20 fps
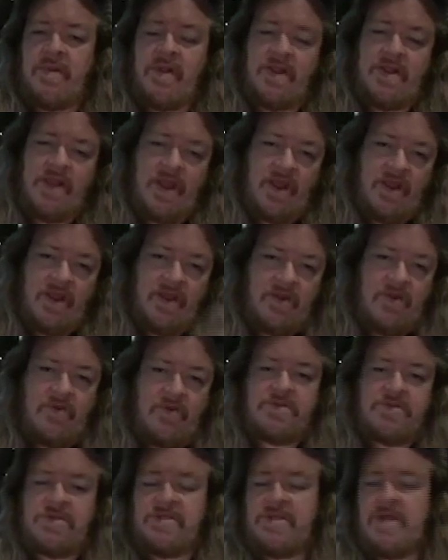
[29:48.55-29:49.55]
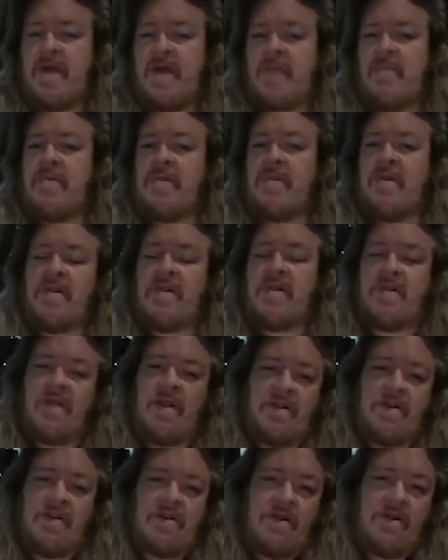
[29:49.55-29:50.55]
let that kenosis happen, let
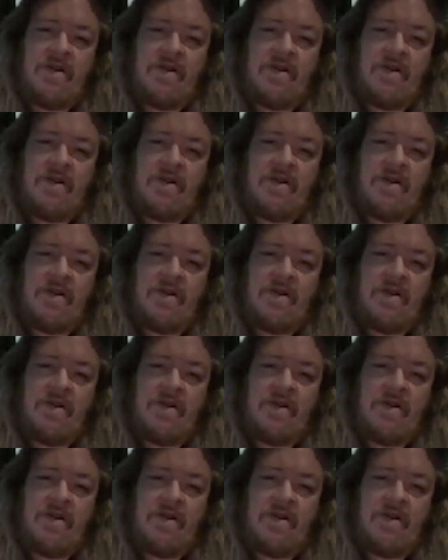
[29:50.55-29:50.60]
that